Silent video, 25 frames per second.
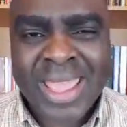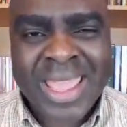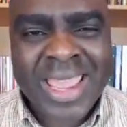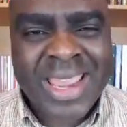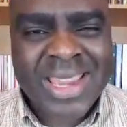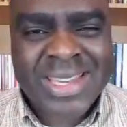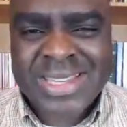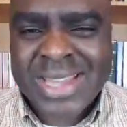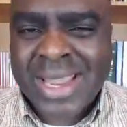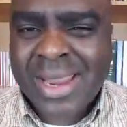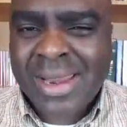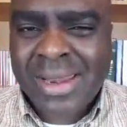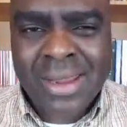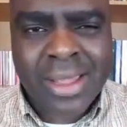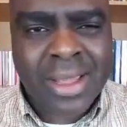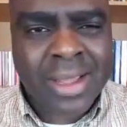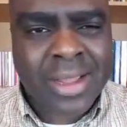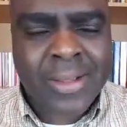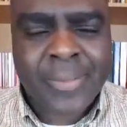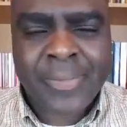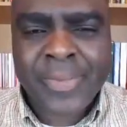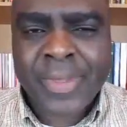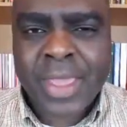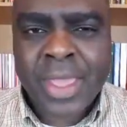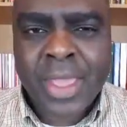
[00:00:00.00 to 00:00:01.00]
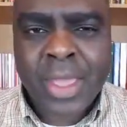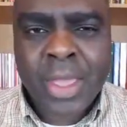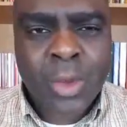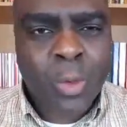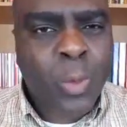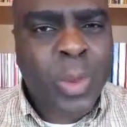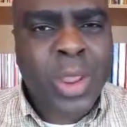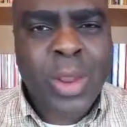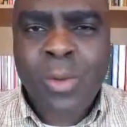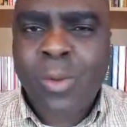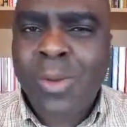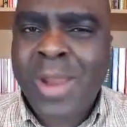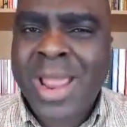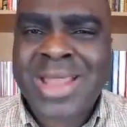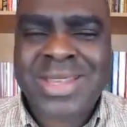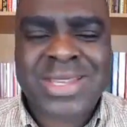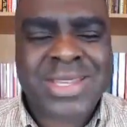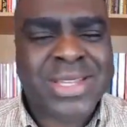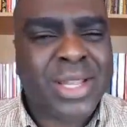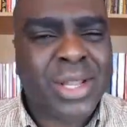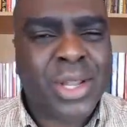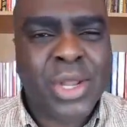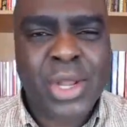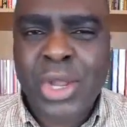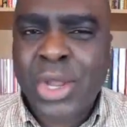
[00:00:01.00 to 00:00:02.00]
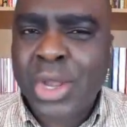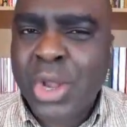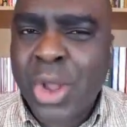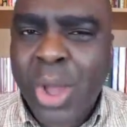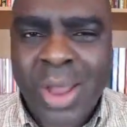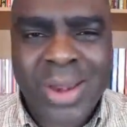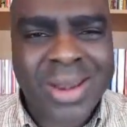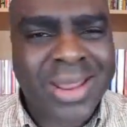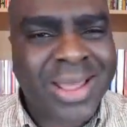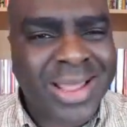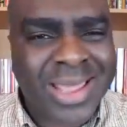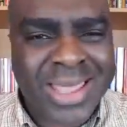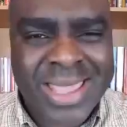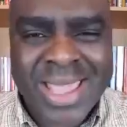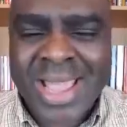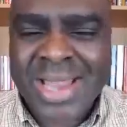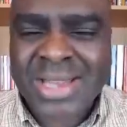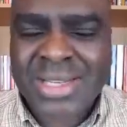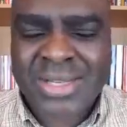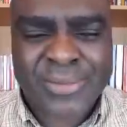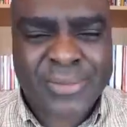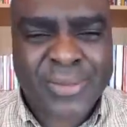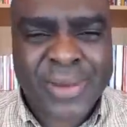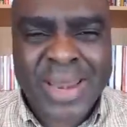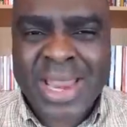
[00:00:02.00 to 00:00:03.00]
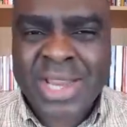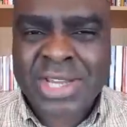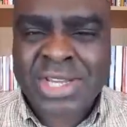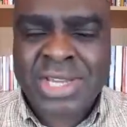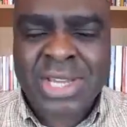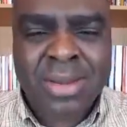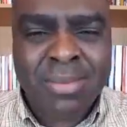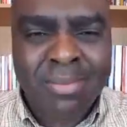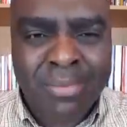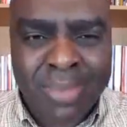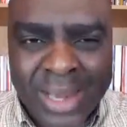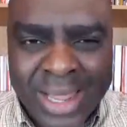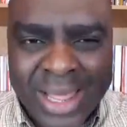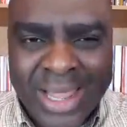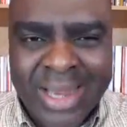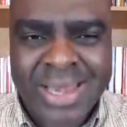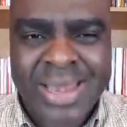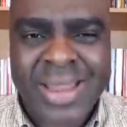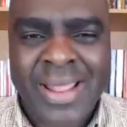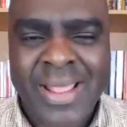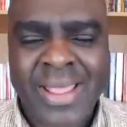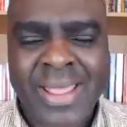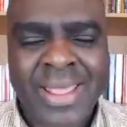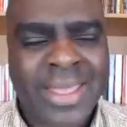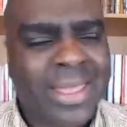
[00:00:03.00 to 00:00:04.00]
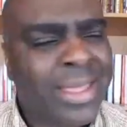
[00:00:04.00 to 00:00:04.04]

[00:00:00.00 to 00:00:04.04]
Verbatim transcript: He said, Look, we wrestle not against flesh and blood